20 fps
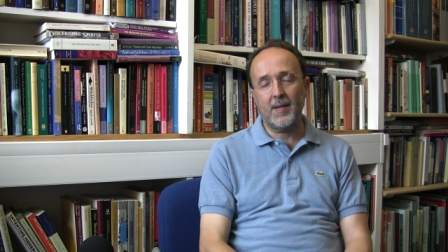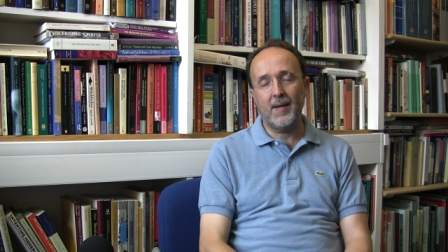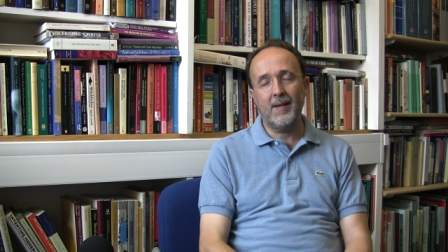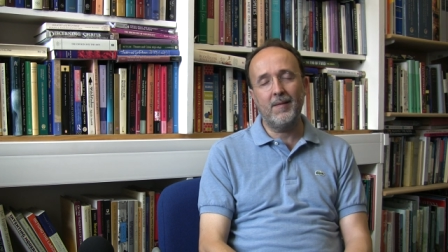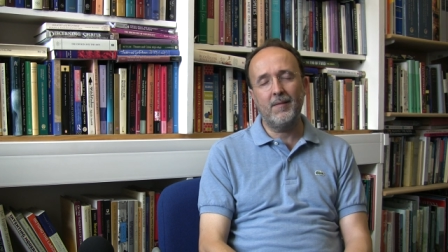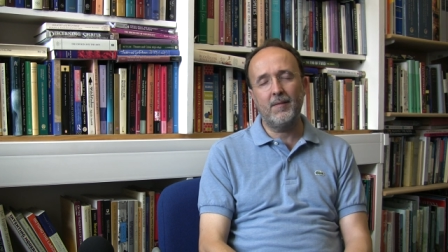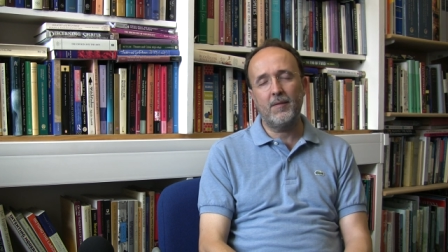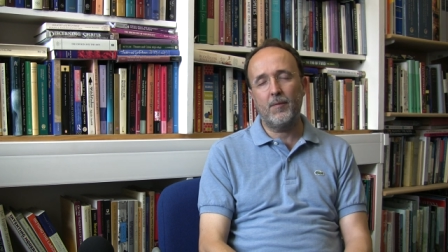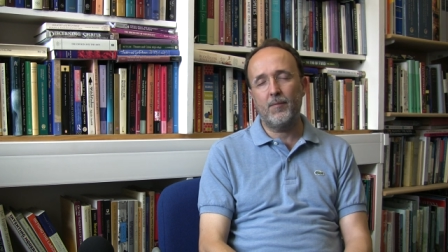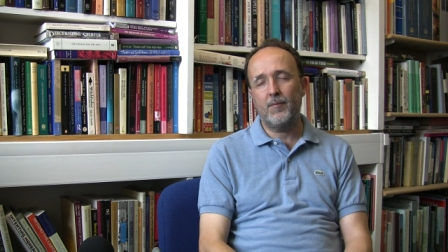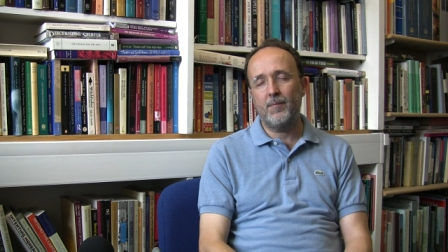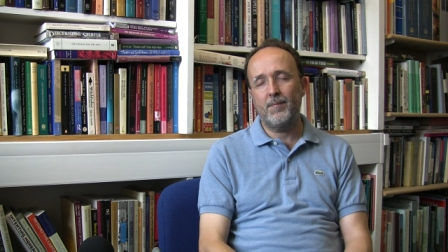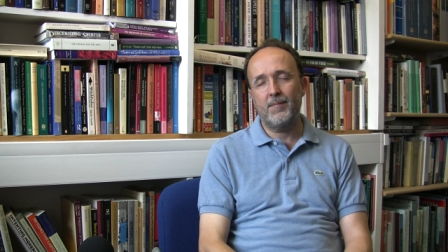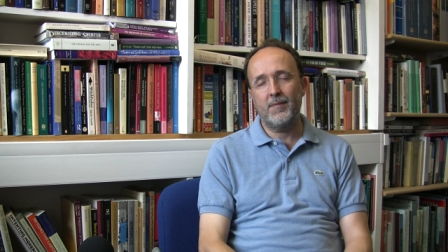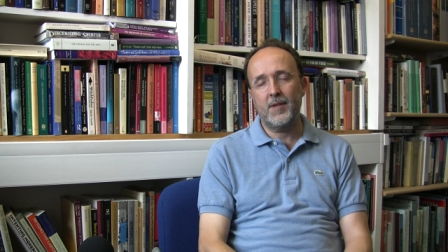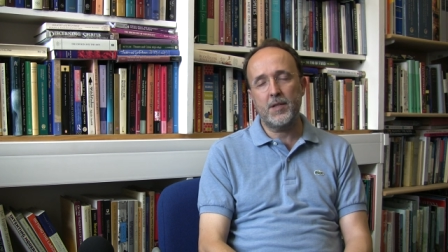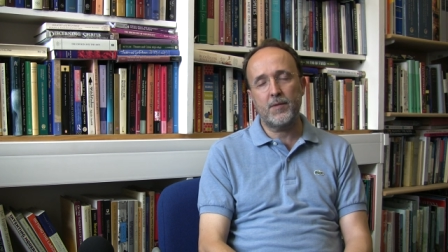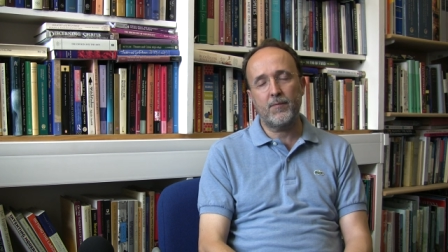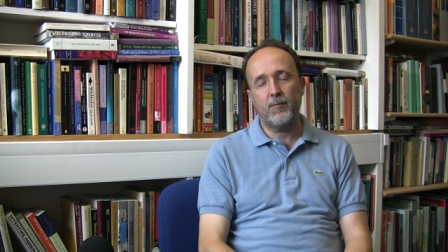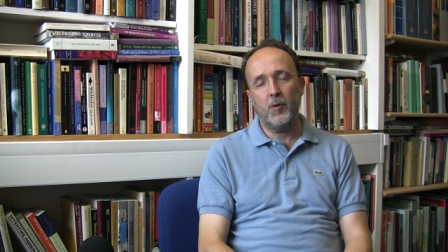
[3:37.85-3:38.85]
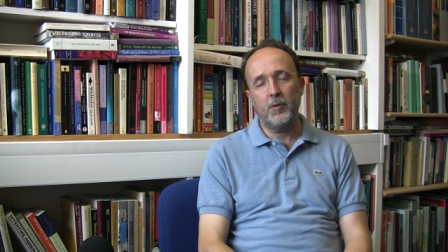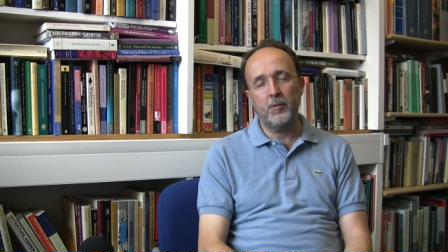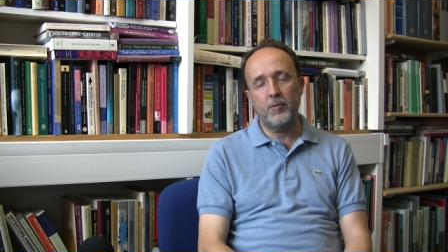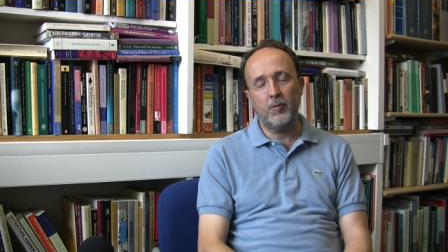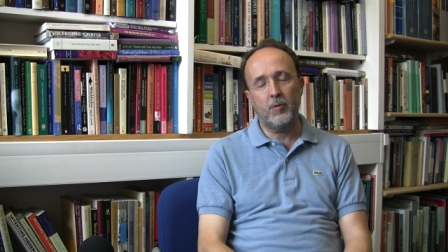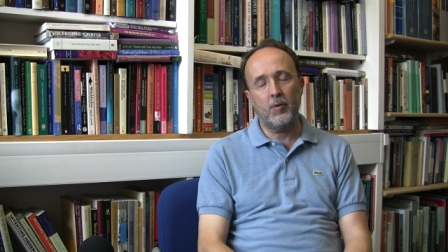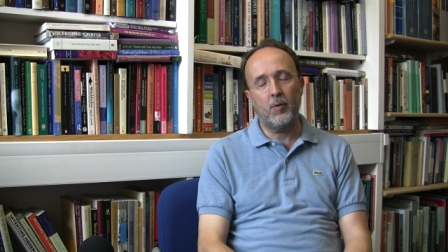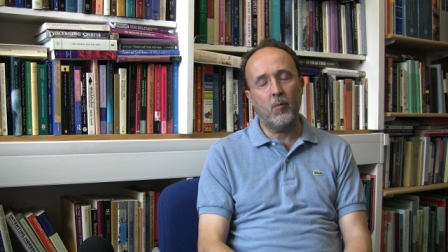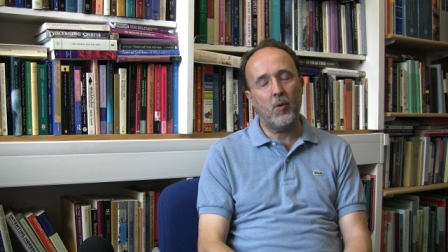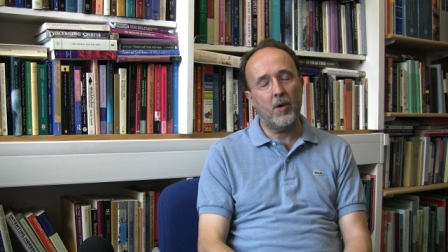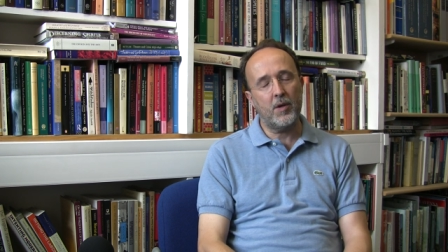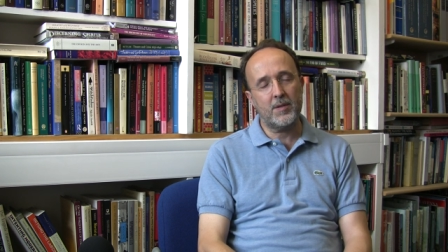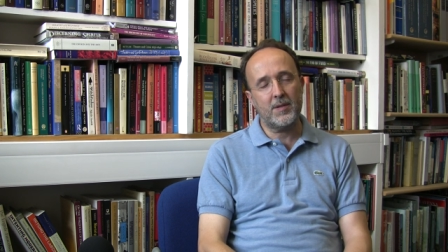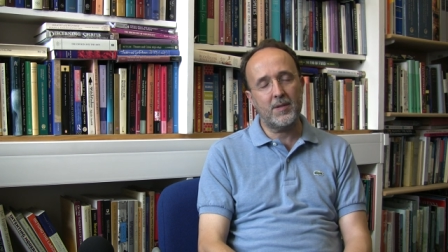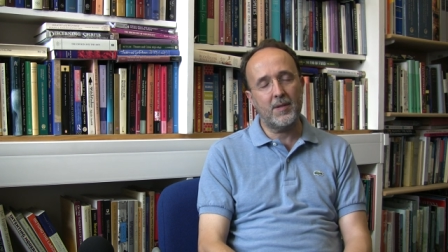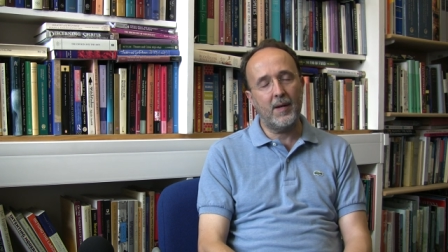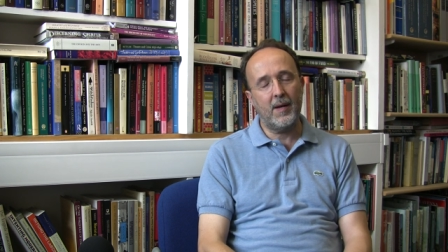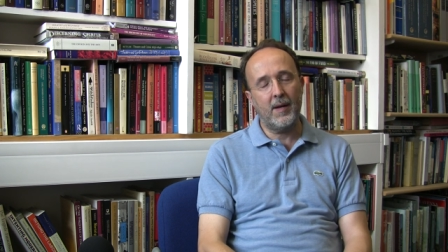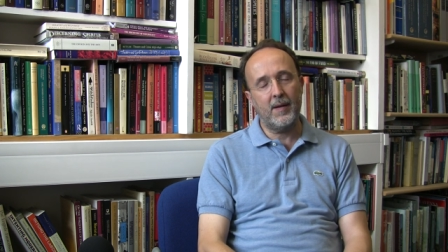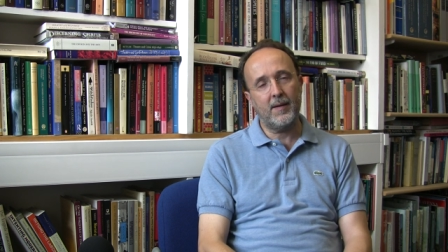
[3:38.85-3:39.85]
and this for Newton
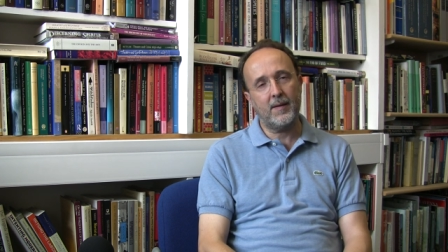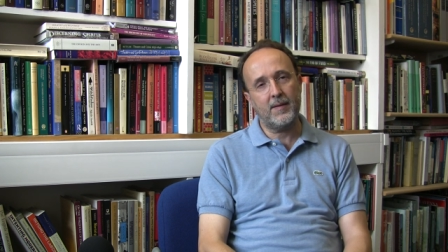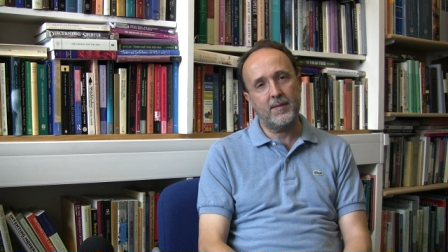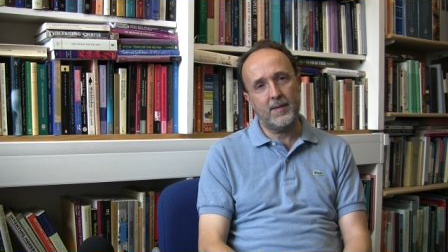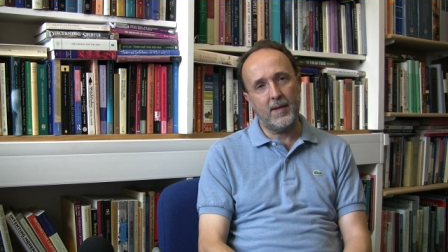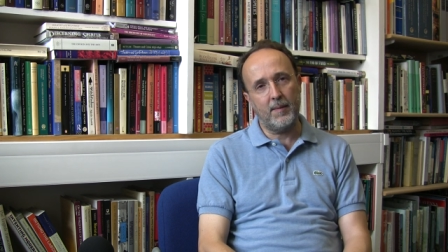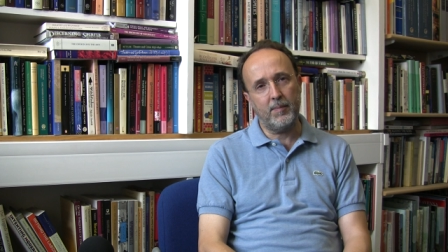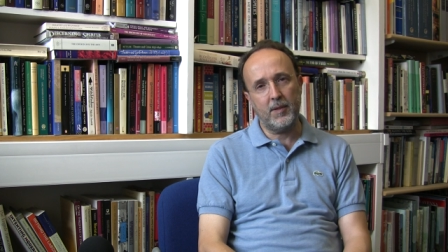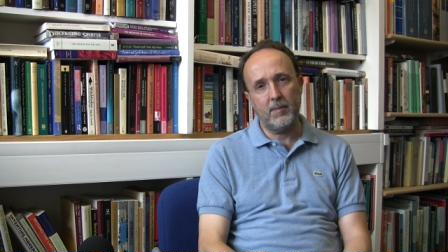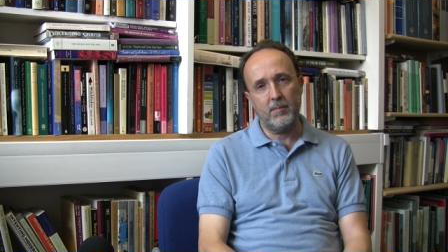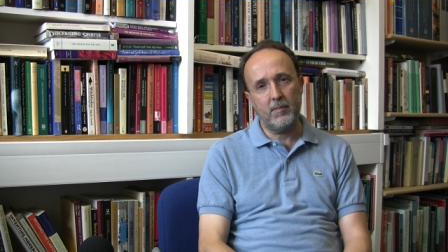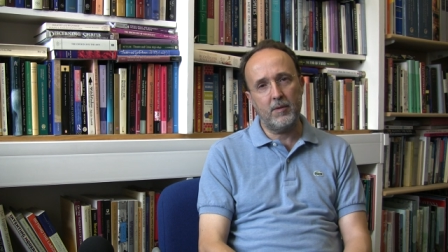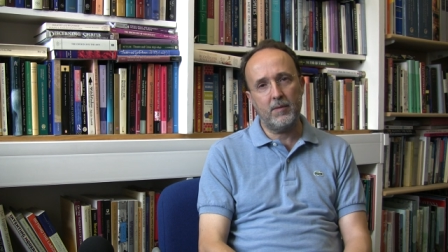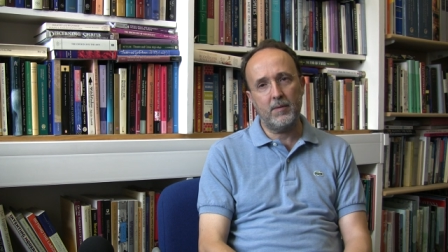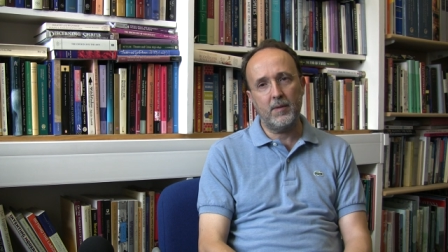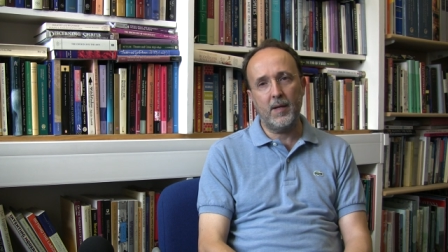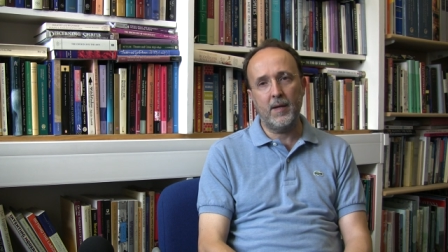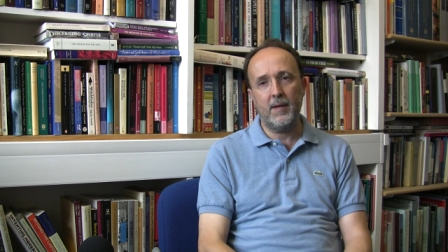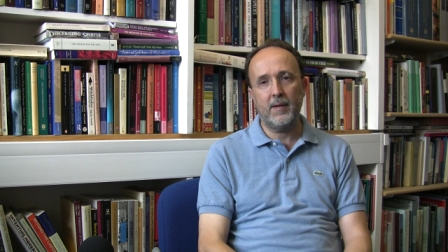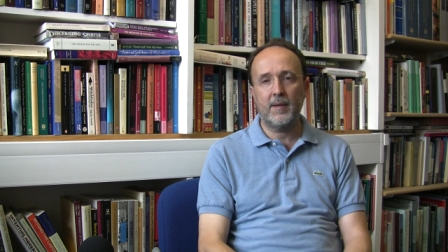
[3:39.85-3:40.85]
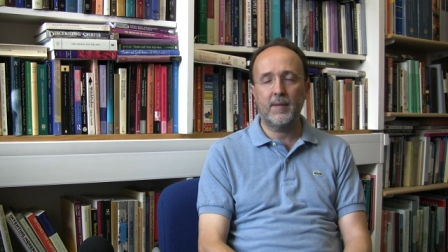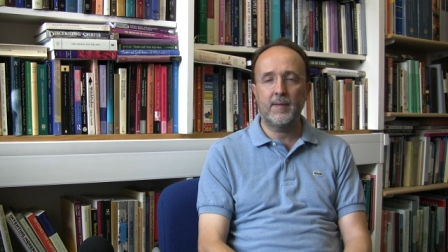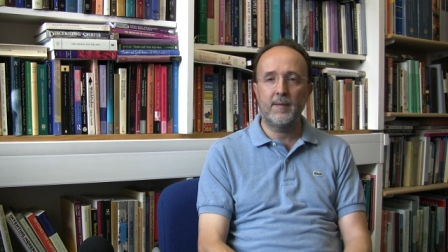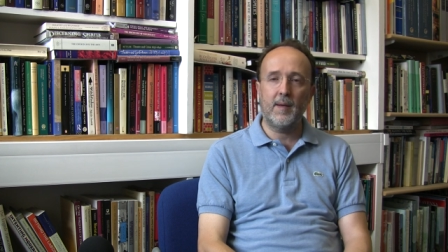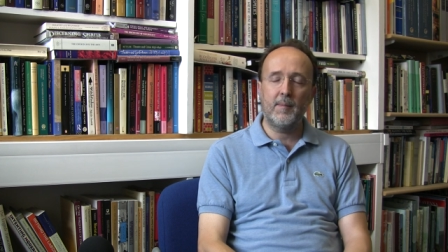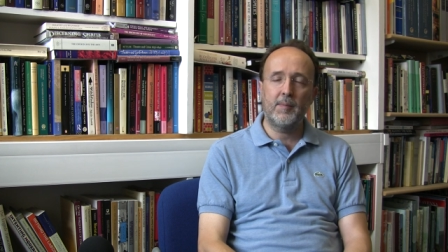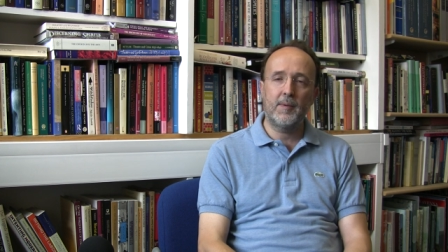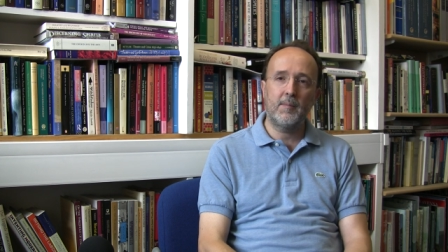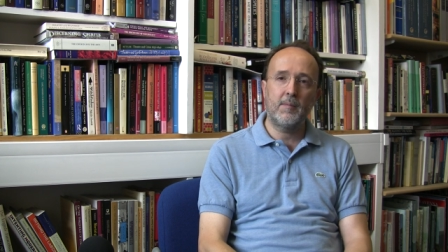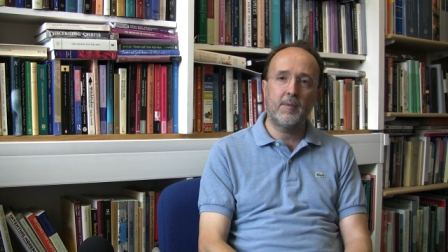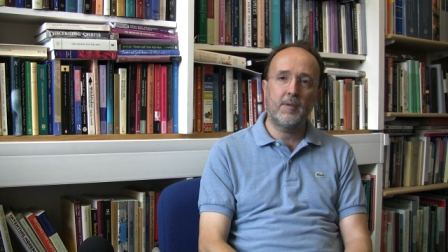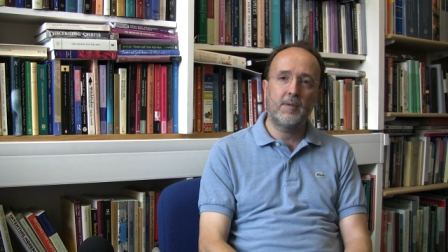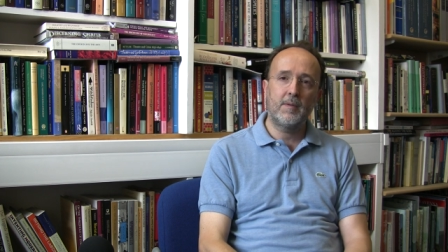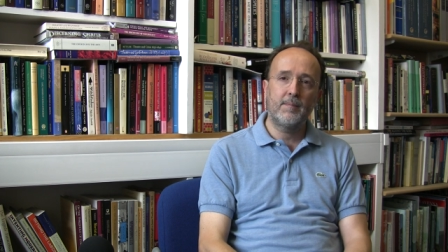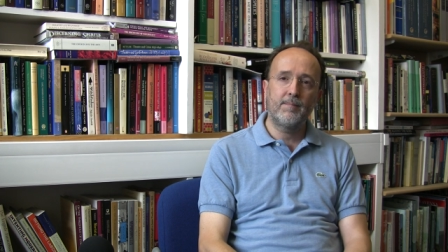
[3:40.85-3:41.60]
was unacceptable. Unacceptable.